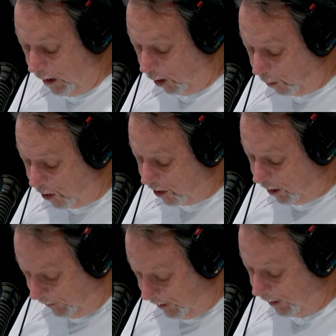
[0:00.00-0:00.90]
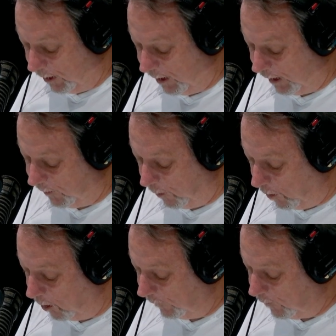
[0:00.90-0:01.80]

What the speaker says: On which continent is the Rock of